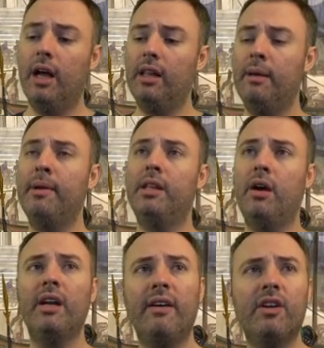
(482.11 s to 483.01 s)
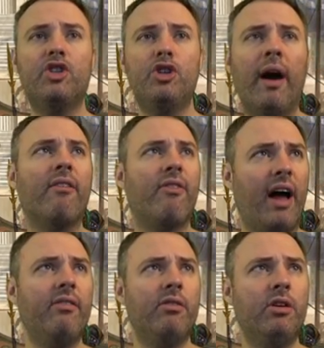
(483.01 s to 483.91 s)
Uh, limited, though, I'd give it a two out of
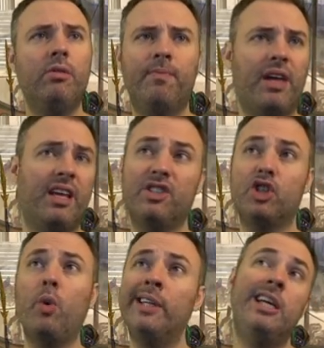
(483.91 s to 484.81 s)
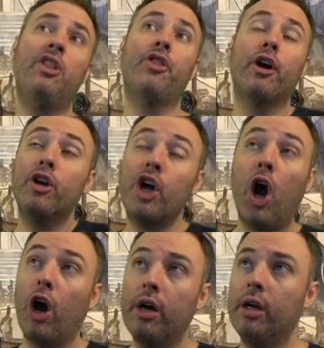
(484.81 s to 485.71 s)
five. You, I think it's a twenty-third
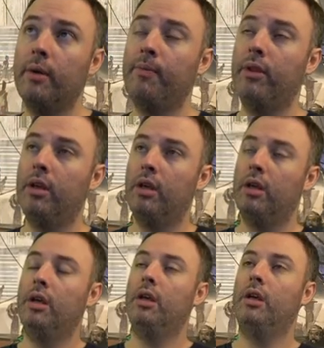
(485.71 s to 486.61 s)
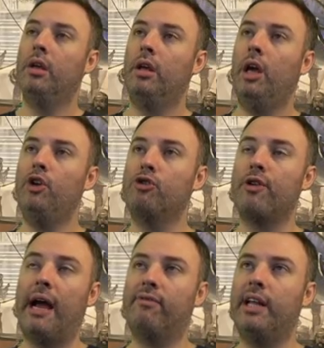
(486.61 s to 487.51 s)
card in your
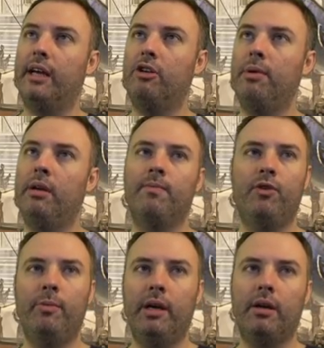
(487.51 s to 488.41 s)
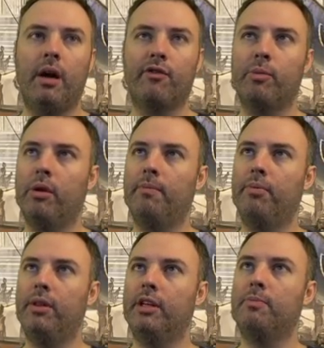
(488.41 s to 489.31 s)
draft deck. You'd be, you'd be comfortable
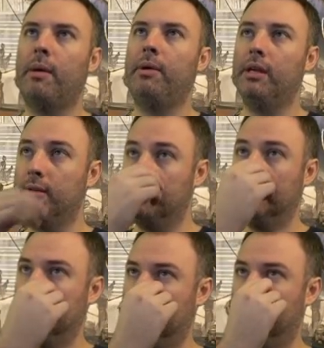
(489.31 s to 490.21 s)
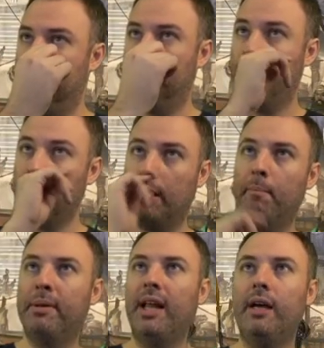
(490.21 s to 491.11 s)
putting this puppy in.
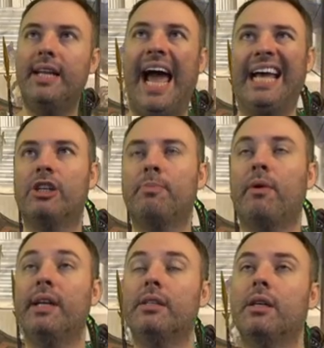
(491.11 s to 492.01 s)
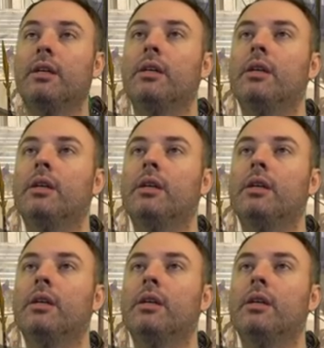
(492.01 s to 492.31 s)
Blood Aspirant.